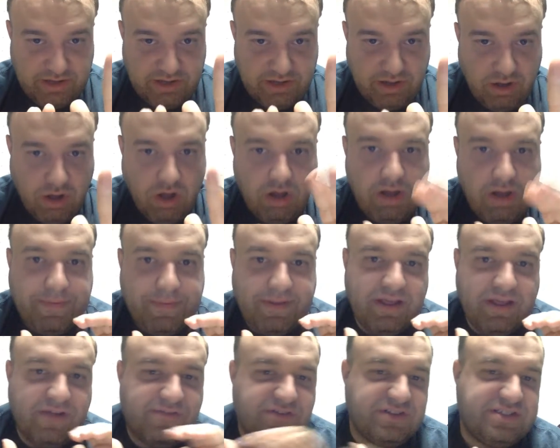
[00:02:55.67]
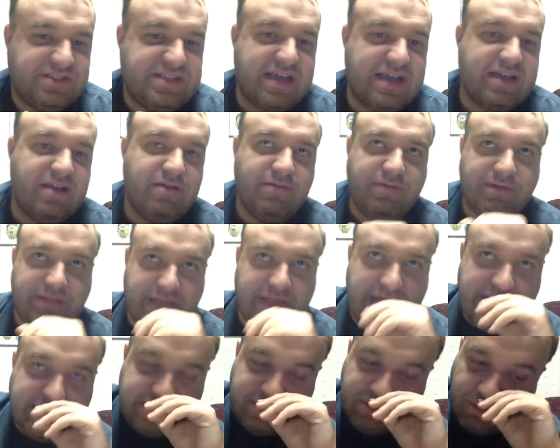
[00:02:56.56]
Hold up on there for a second with
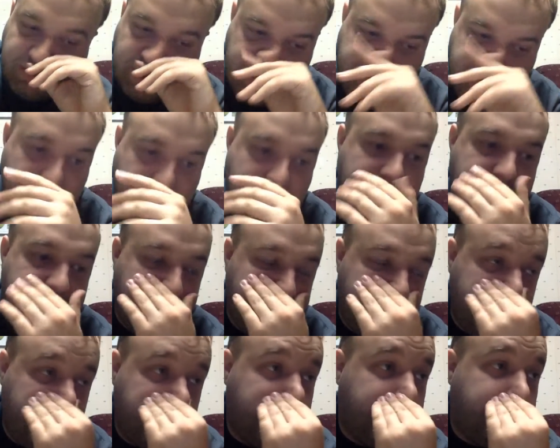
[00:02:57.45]
that story, but